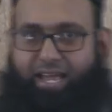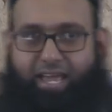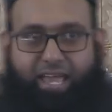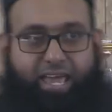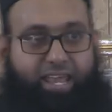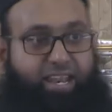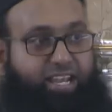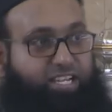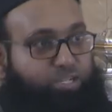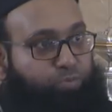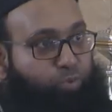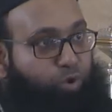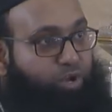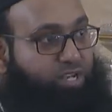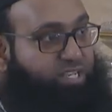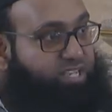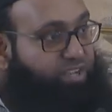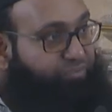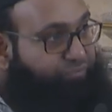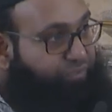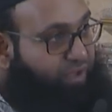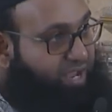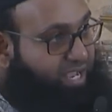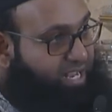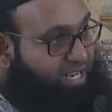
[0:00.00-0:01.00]
It is more
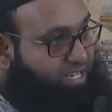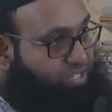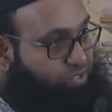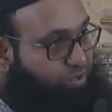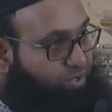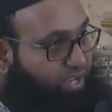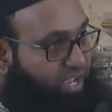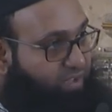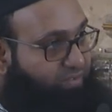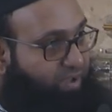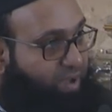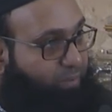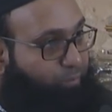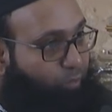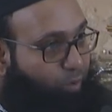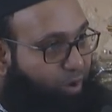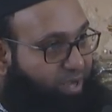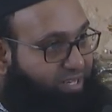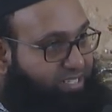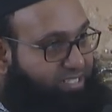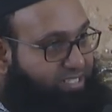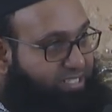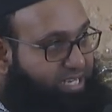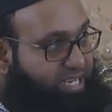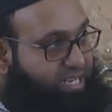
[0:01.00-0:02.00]
difficult to give up
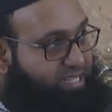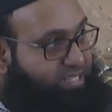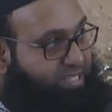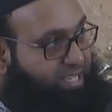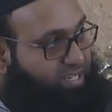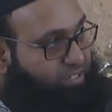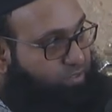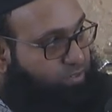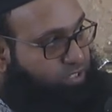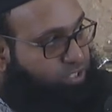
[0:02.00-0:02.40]
one sin than